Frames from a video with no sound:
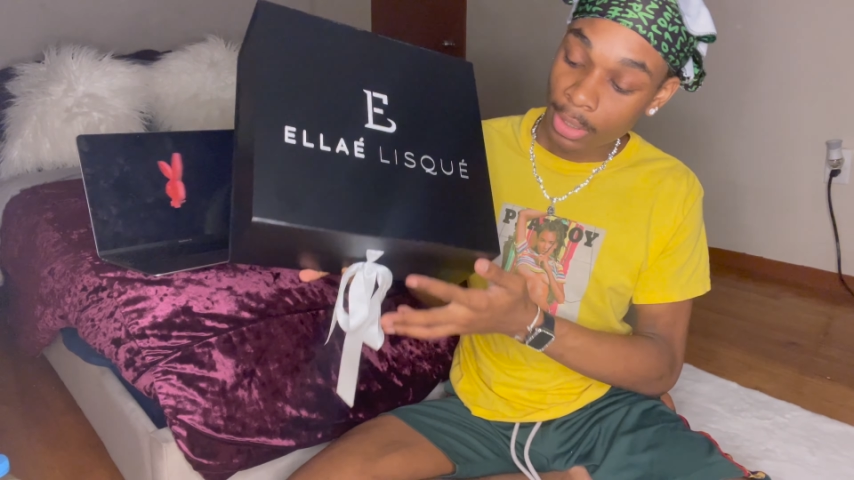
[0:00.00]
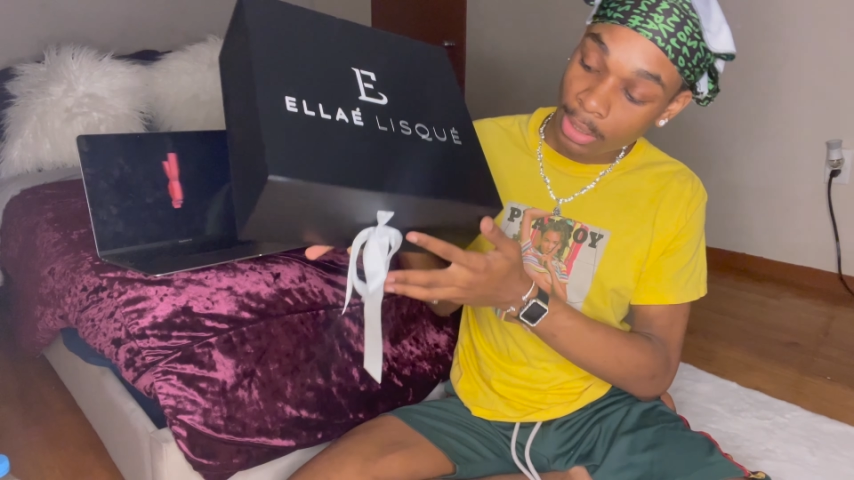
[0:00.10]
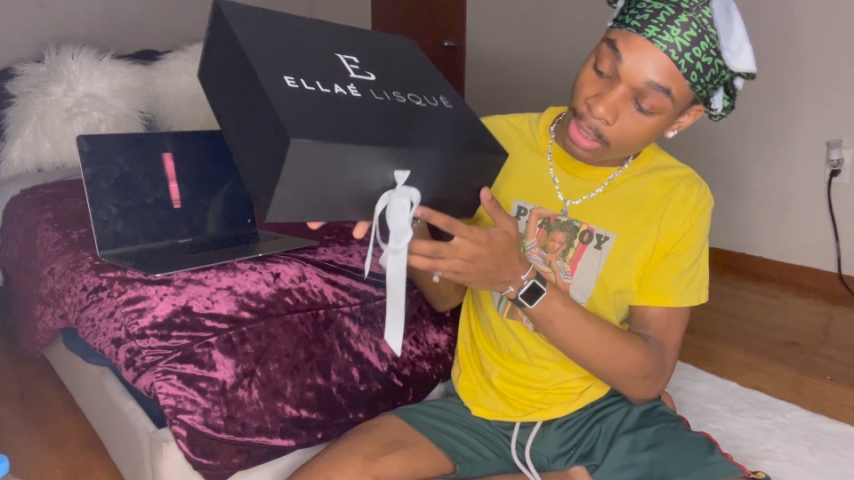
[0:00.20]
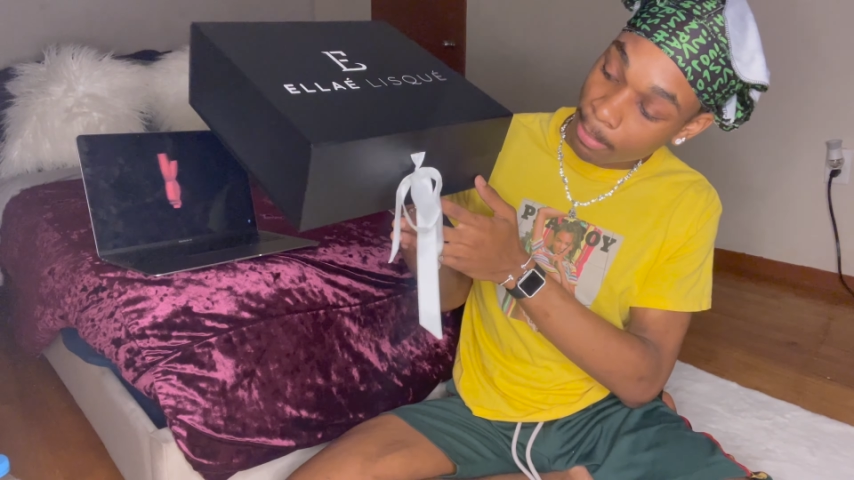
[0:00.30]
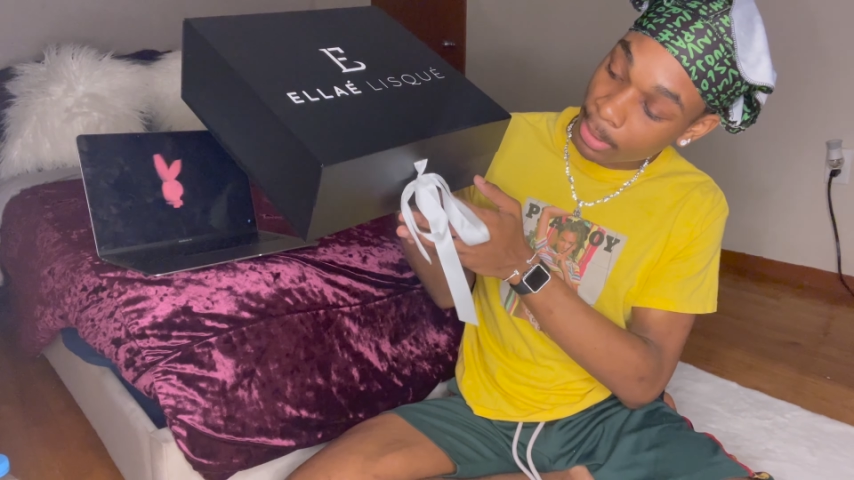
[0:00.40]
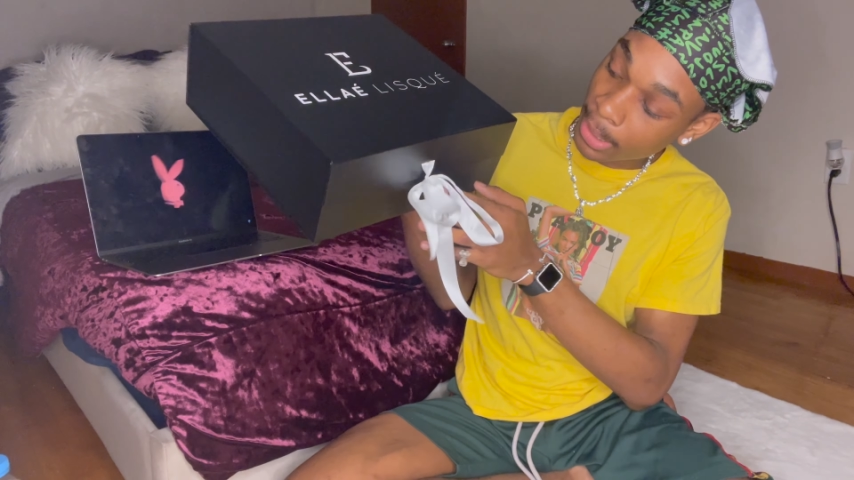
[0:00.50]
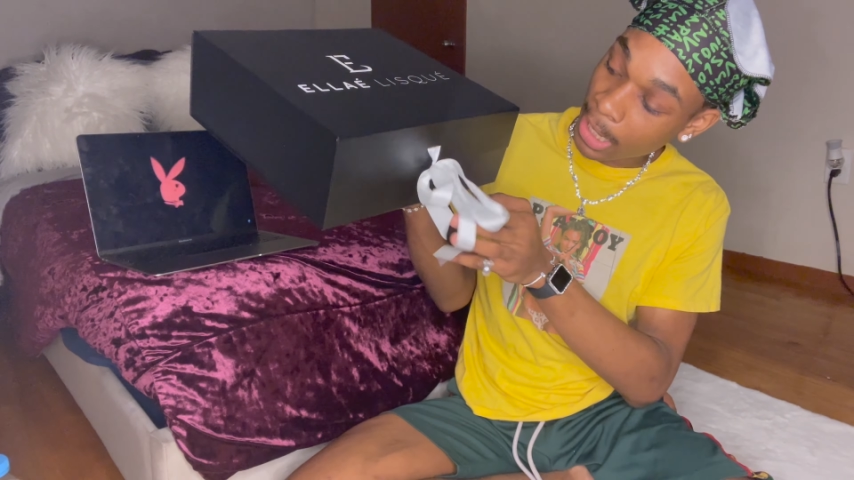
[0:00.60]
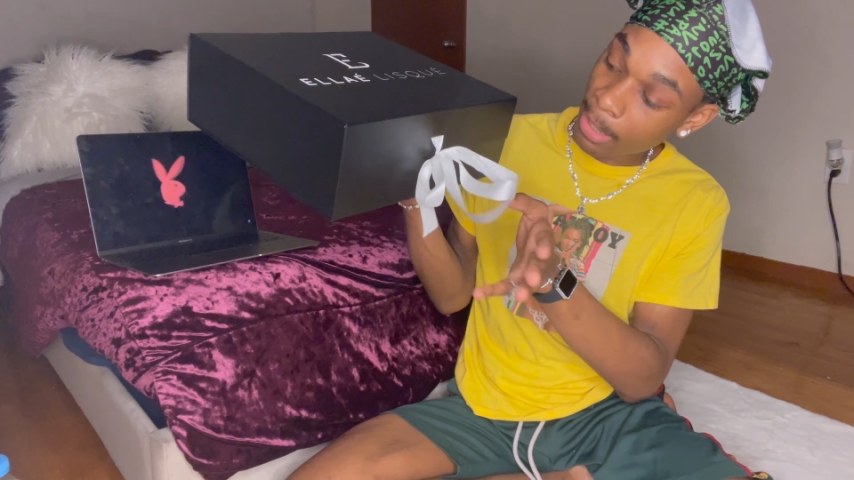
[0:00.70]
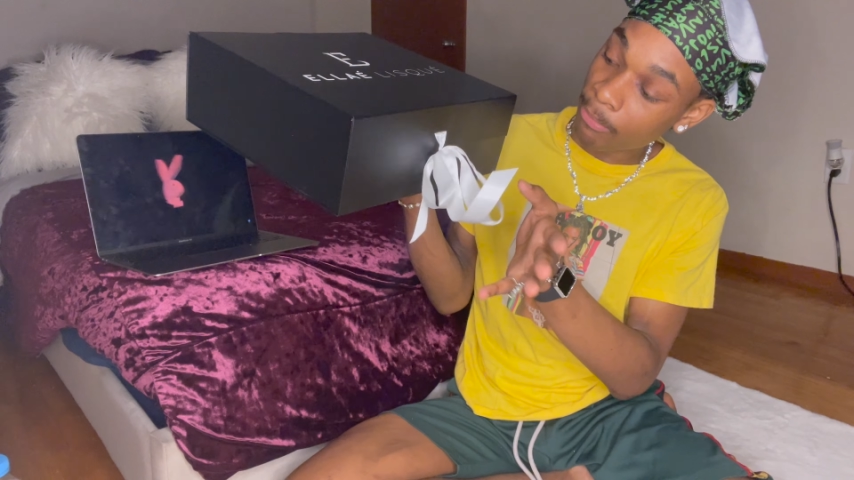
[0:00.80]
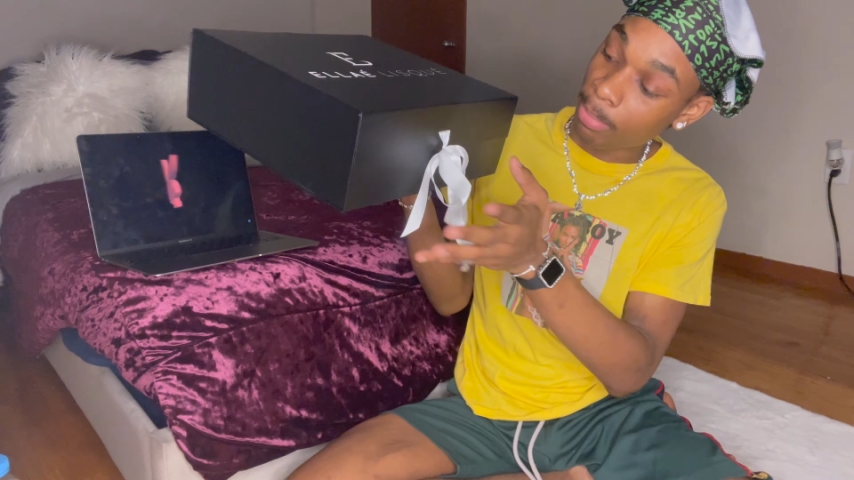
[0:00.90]
Um, but it
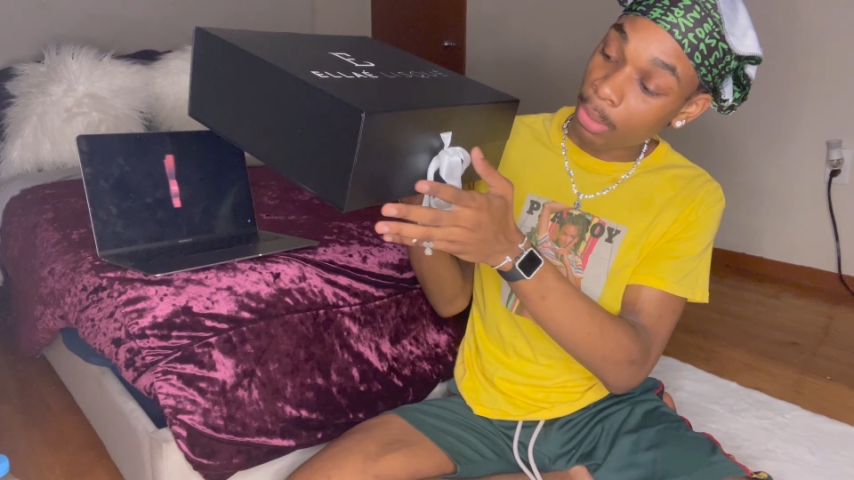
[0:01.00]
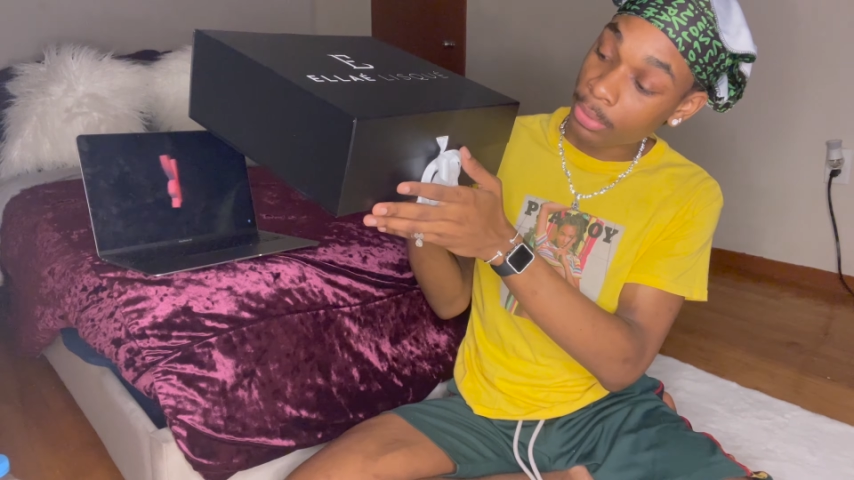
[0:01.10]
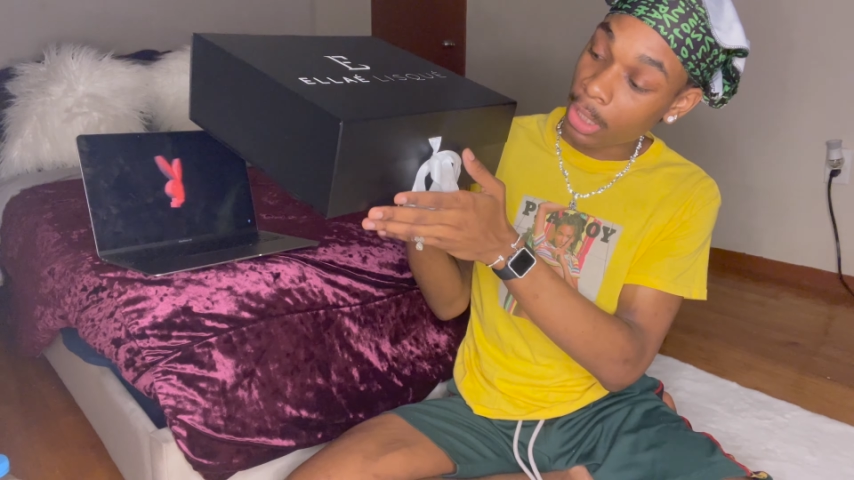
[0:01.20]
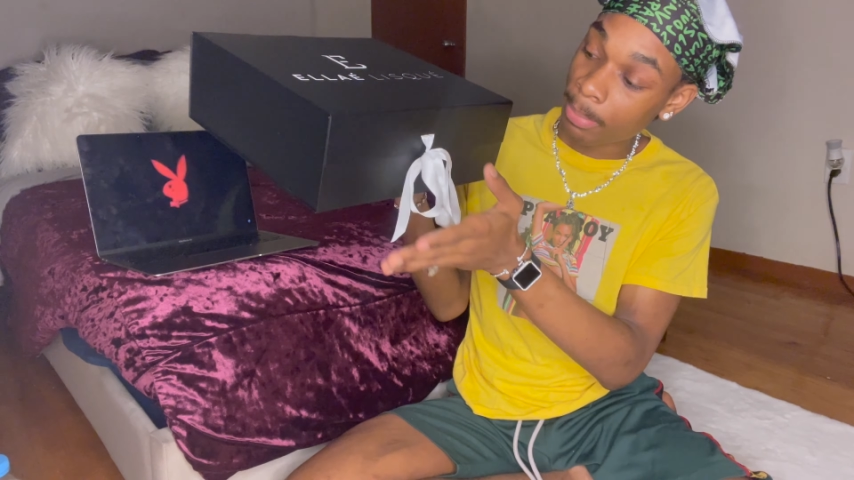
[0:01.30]
came bowled up